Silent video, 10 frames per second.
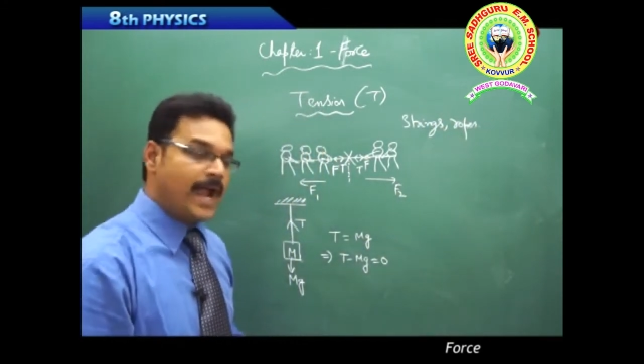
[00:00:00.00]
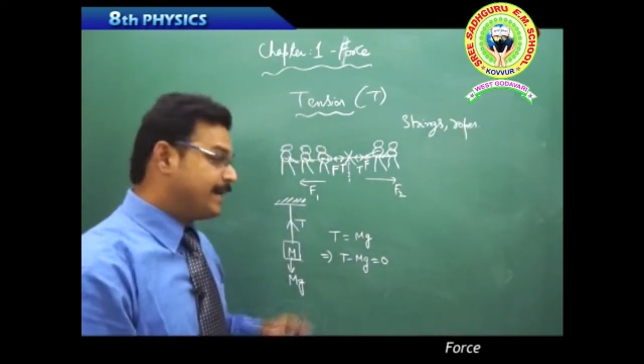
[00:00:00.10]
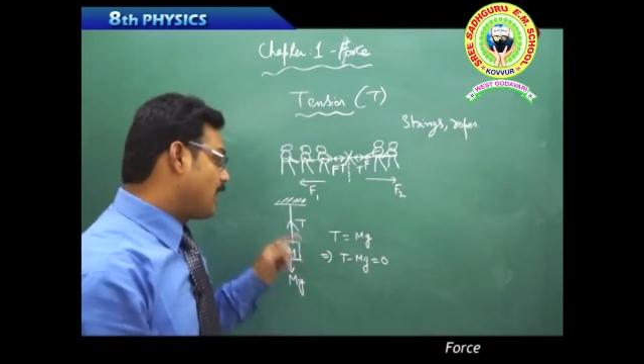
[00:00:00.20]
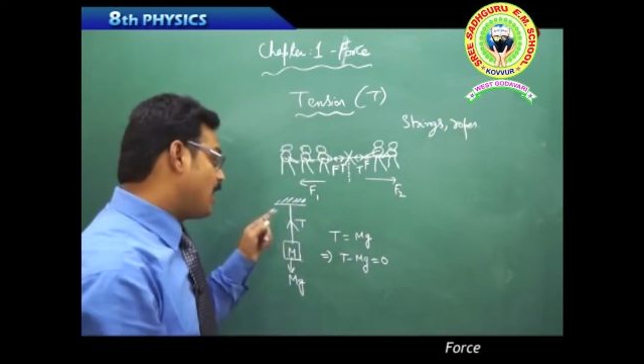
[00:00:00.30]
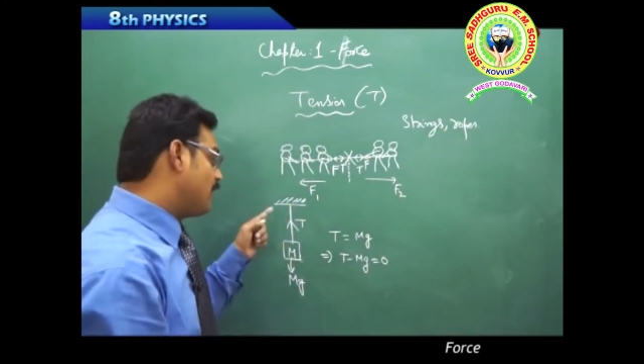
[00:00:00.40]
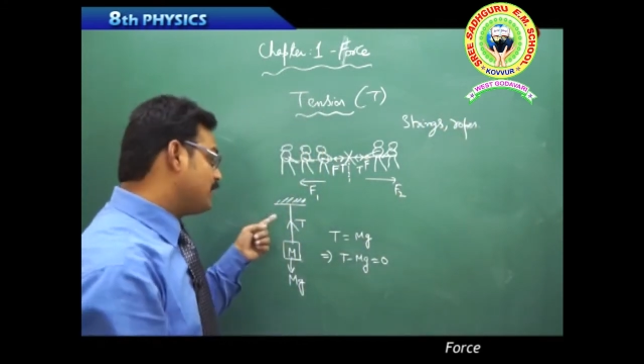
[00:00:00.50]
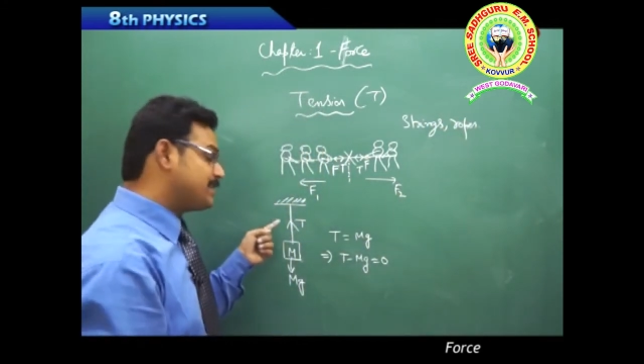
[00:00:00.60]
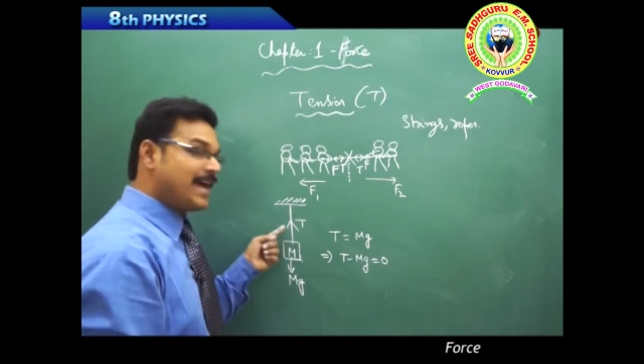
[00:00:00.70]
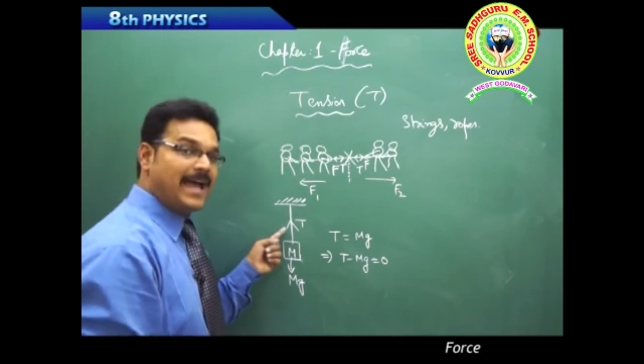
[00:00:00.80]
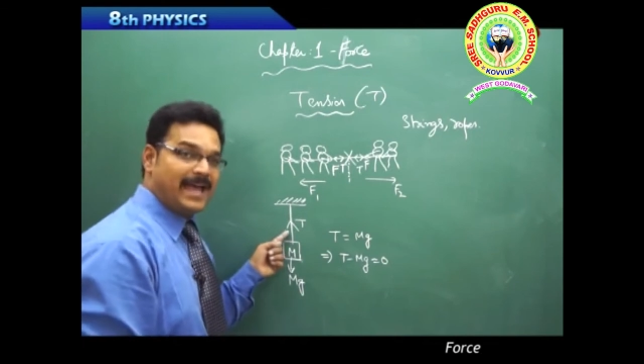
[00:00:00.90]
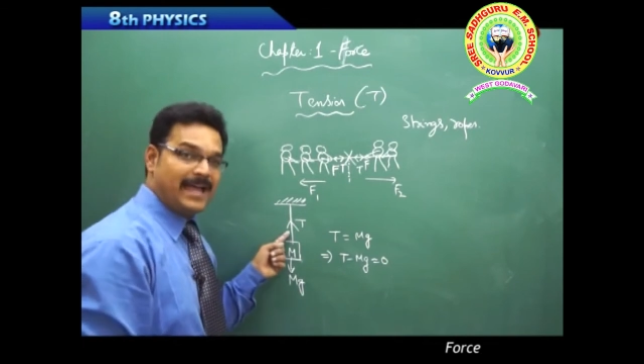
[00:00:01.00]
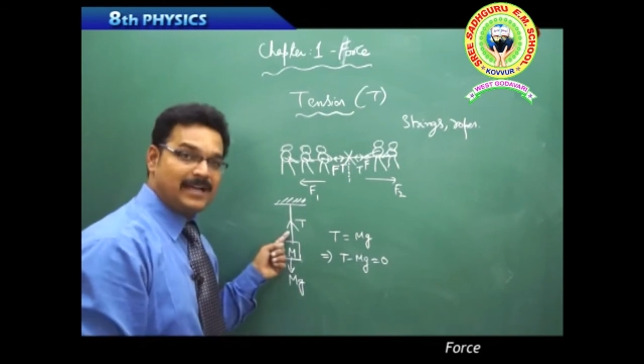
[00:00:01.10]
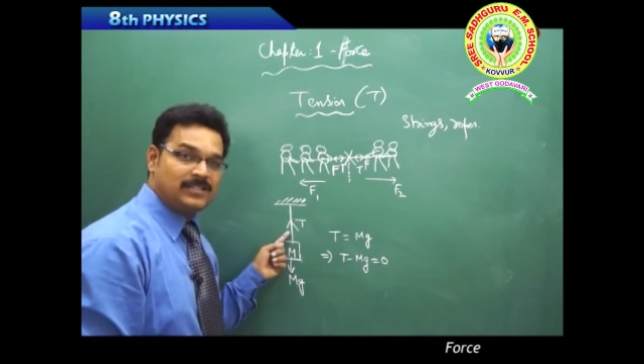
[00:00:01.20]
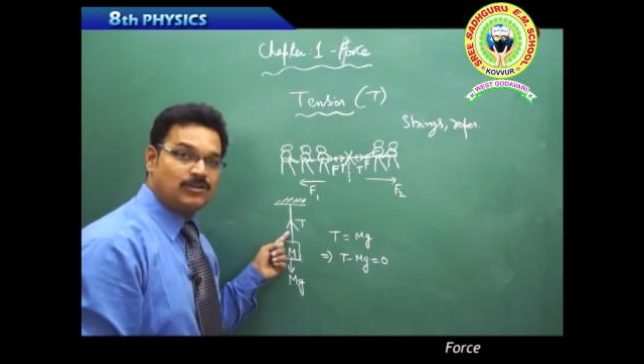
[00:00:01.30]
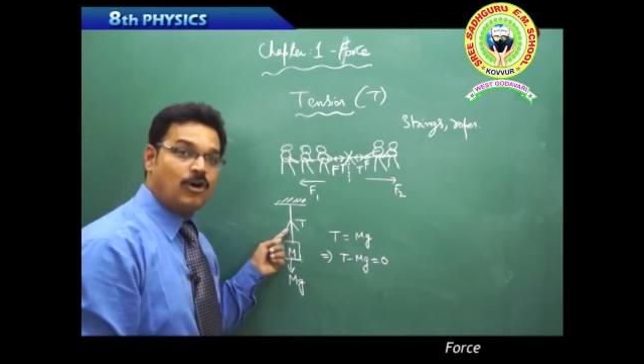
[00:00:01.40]
and it always
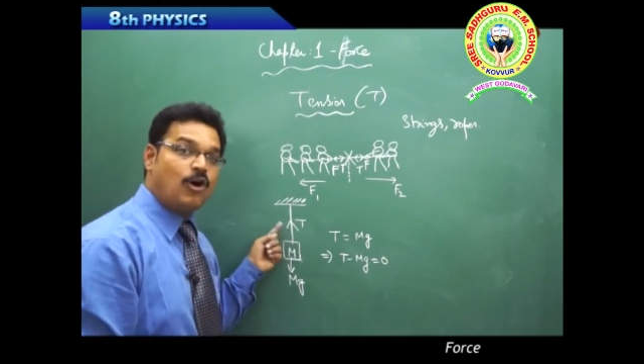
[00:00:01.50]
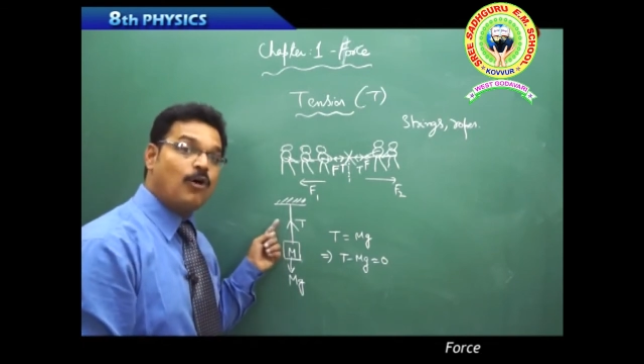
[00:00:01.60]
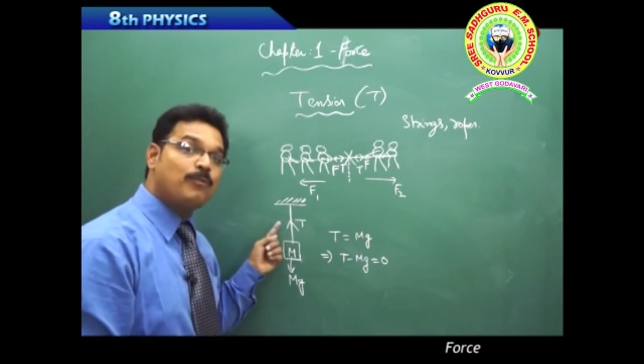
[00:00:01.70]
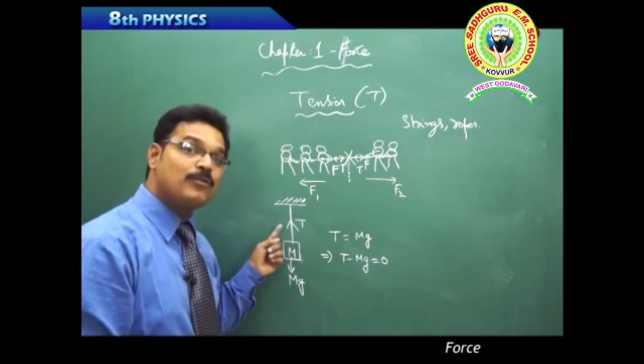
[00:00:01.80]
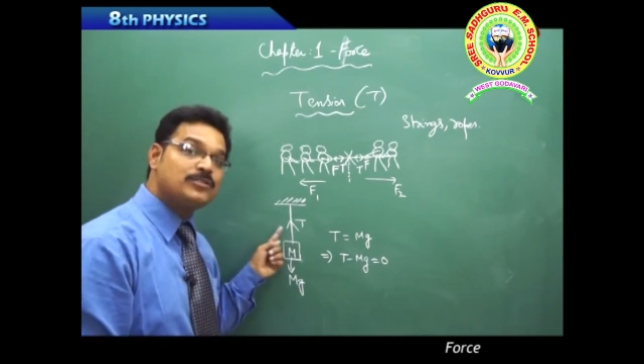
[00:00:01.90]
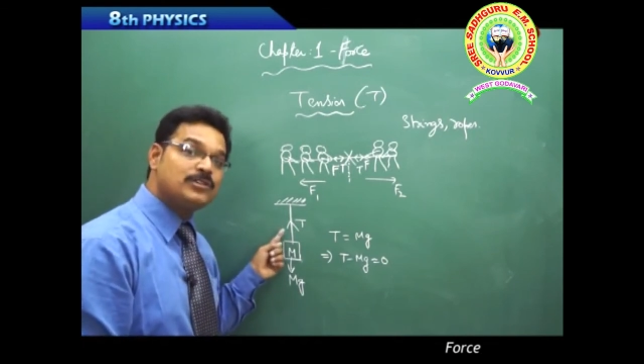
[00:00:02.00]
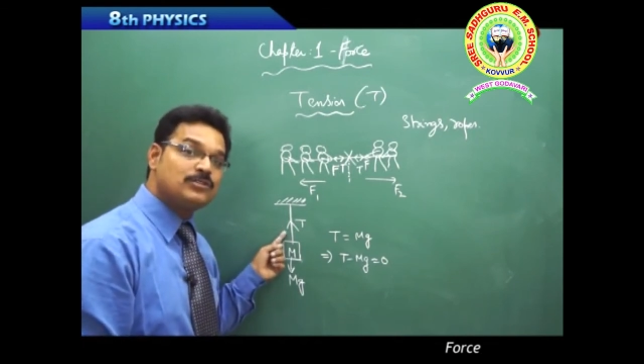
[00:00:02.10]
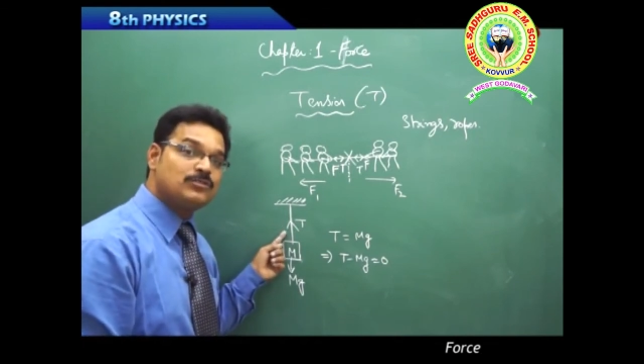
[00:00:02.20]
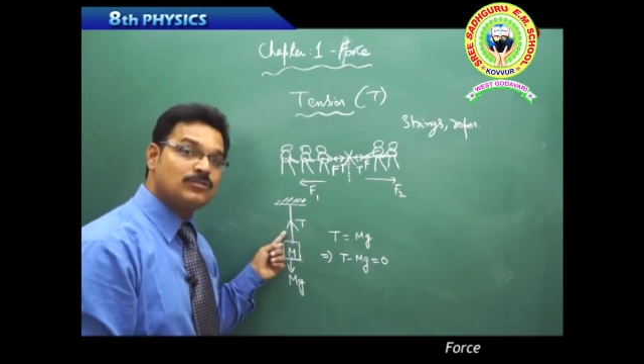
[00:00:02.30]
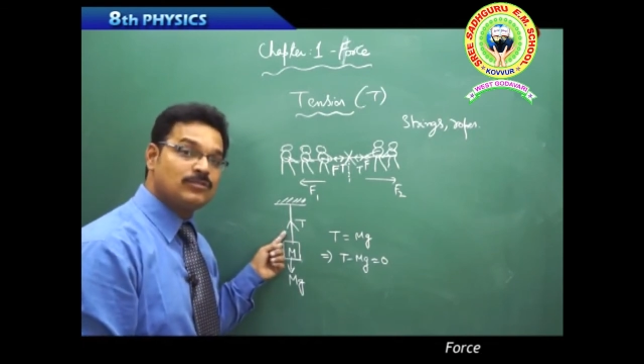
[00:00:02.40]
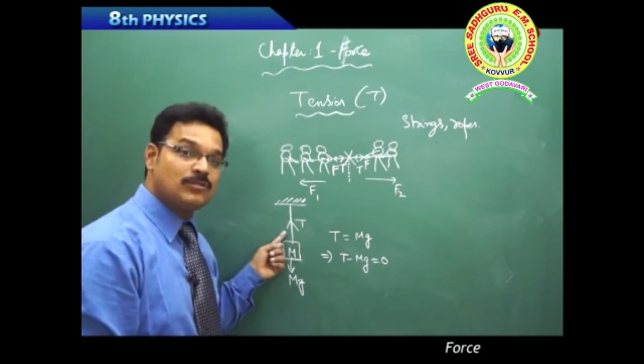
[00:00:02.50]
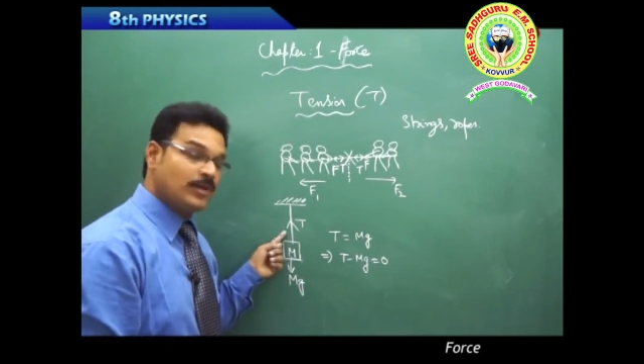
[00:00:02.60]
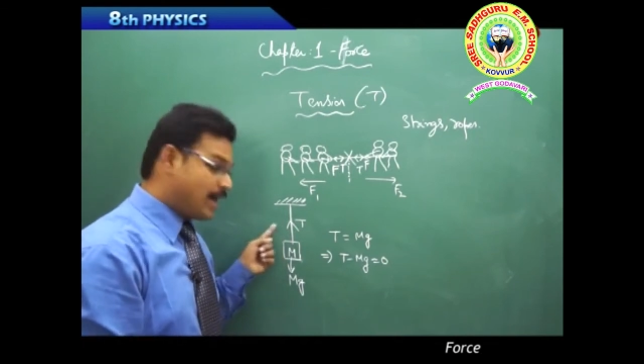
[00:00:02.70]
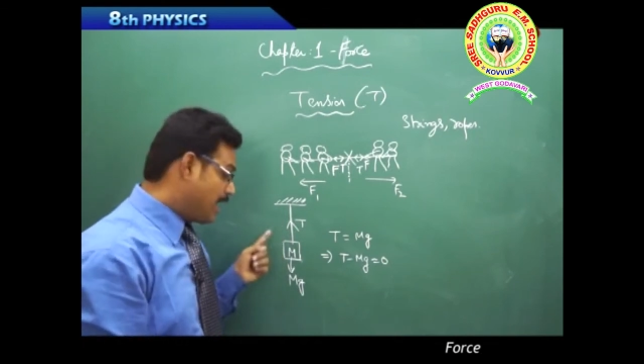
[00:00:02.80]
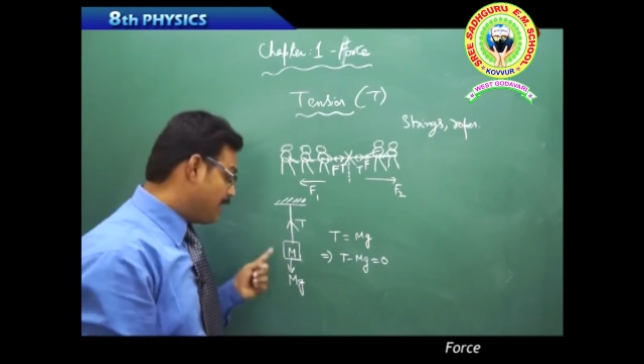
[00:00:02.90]
acts opposite to
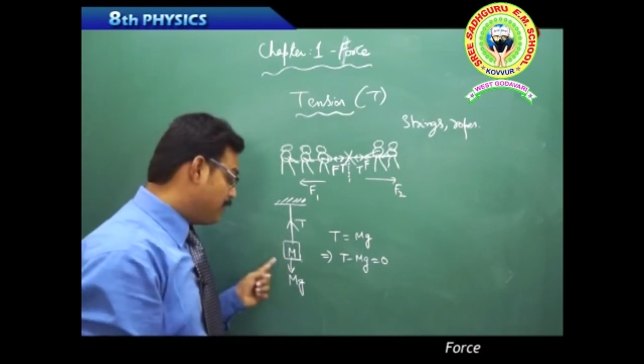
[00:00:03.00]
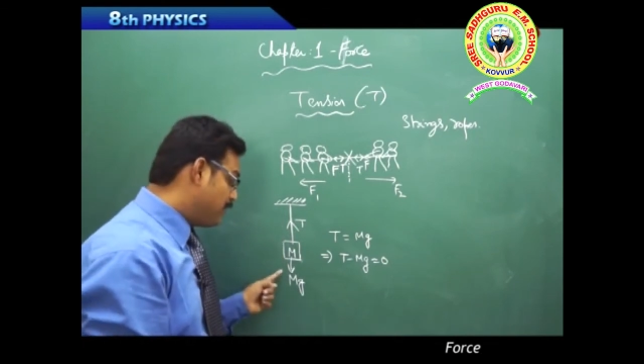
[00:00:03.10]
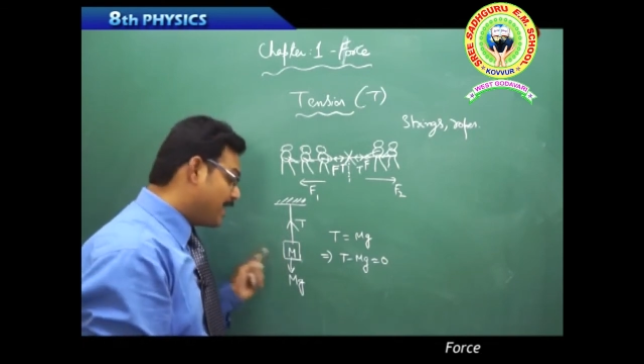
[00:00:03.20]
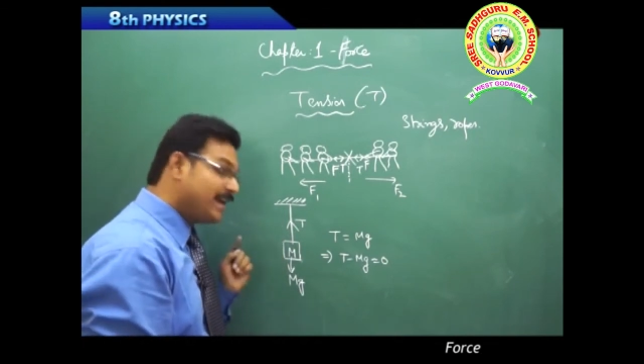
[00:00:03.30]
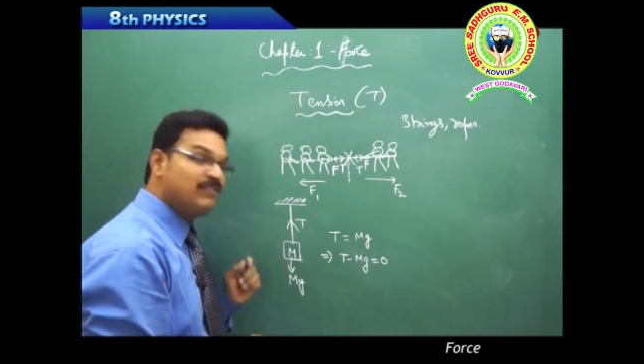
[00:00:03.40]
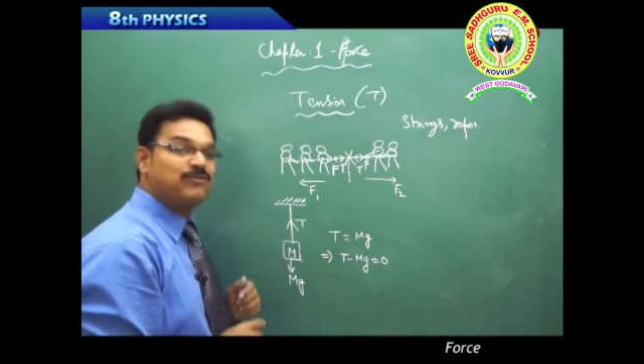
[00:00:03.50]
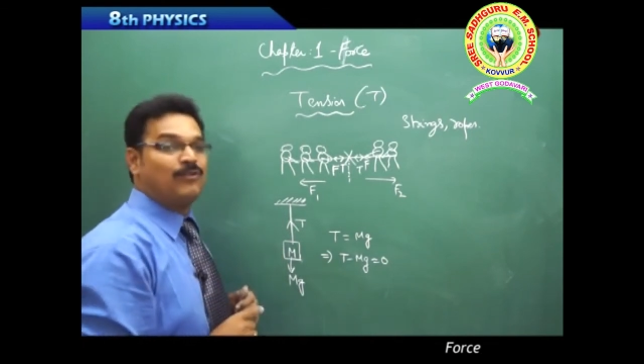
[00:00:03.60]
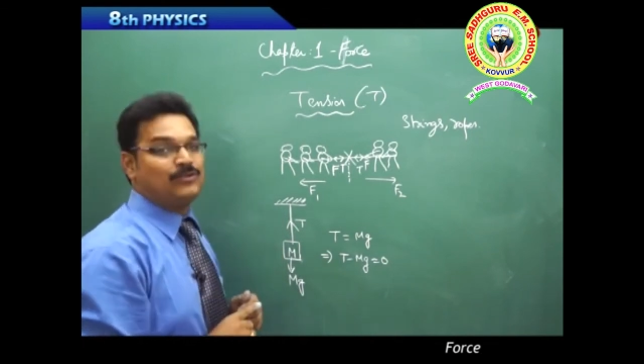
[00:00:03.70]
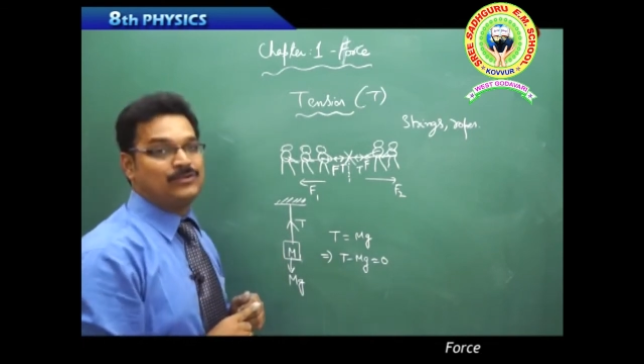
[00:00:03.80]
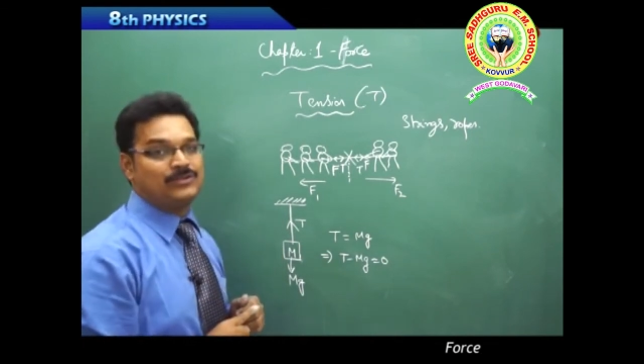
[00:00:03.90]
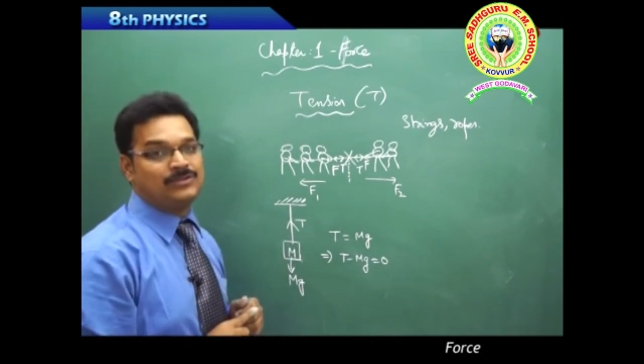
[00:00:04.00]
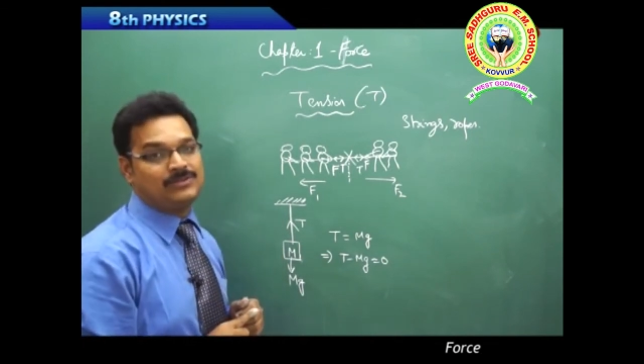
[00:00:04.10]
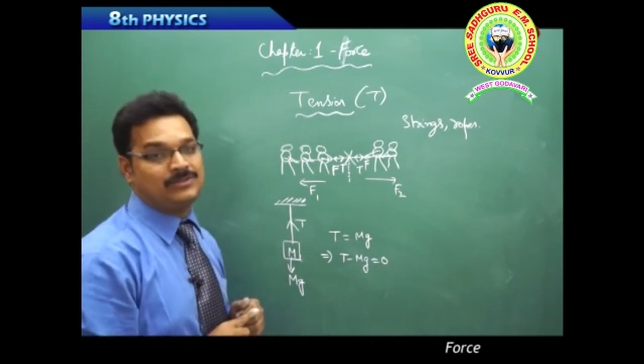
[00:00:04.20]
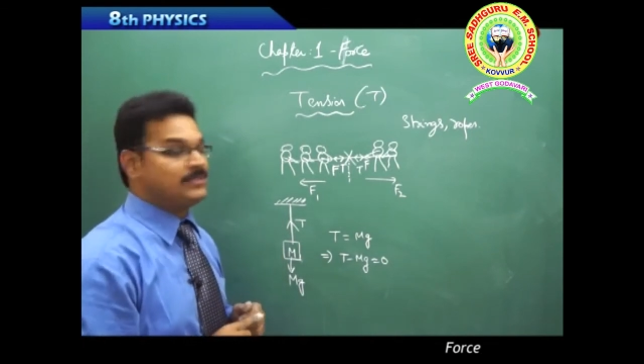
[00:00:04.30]
applied force.